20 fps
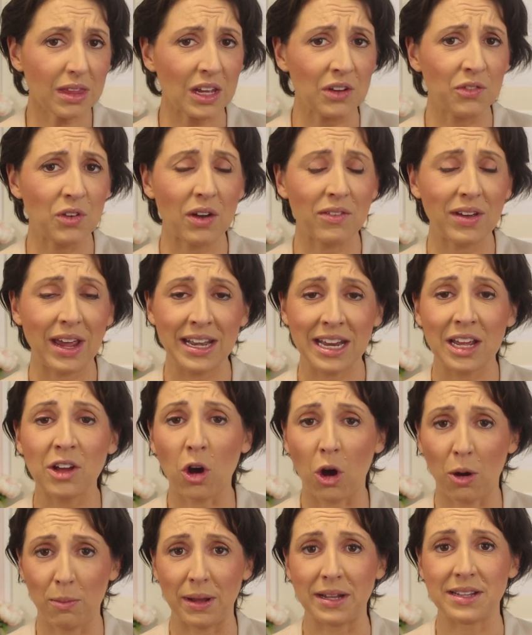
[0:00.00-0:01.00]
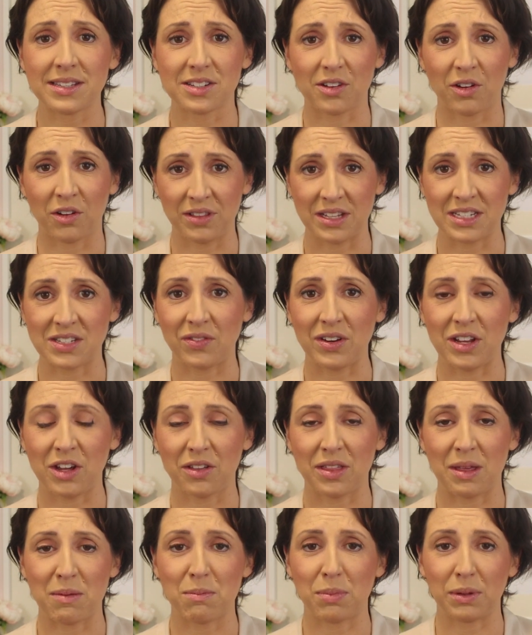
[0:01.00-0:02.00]
If you have any comments on this
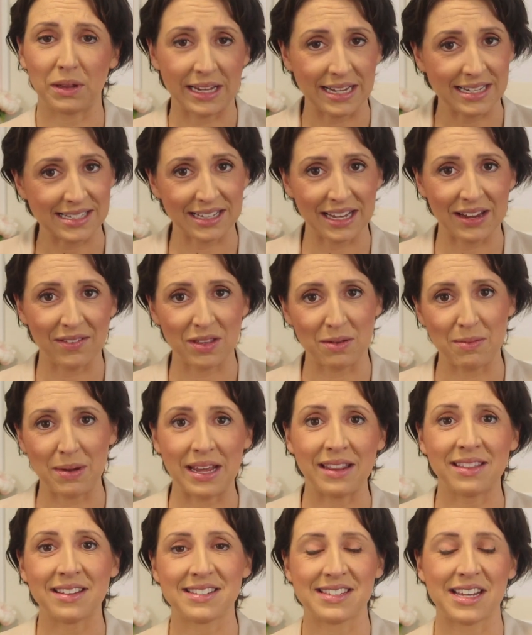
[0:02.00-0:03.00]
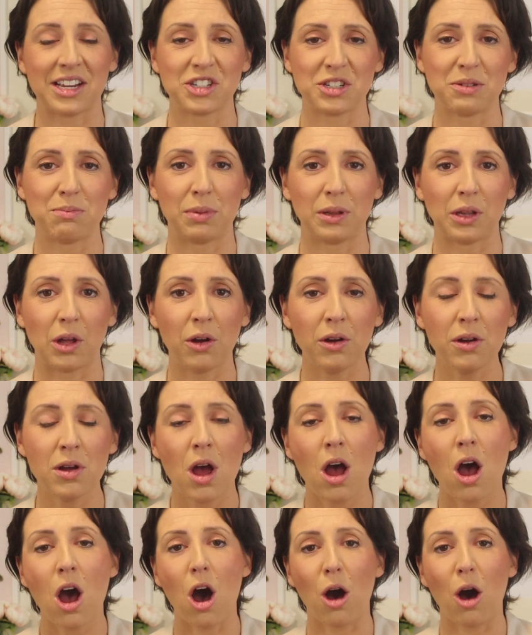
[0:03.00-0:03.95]
video, then please leave them in the section below.